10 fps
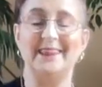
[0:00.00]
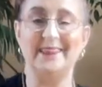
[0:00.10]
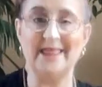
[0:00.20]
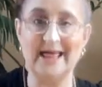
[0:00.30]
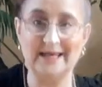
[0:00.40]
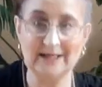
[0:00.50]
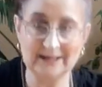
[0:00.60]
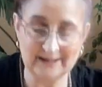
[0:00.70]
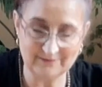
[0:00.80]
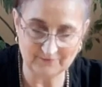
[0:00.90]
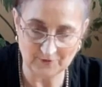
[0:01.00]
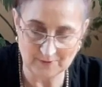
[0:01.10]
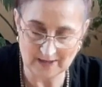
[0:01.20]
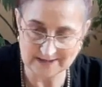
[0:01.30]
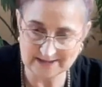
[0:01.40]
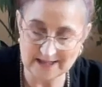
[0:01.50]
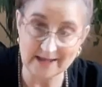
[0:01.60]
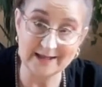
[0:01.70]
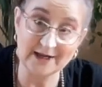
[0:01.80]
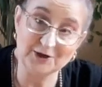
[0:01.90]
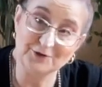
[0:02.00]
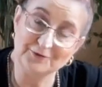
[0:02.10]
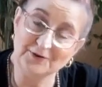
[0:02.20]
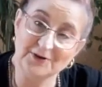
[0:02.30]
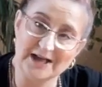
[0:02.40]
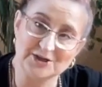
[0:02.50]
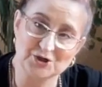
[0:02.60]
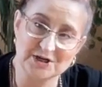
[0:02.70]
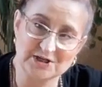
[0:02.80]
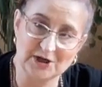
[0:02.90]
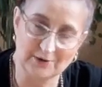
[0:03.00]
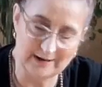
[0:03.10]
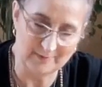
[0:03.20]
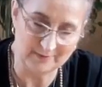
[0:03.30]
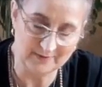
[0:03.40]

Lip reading: Then lean forward onto that leg, and you'll feel that stretch in your hip.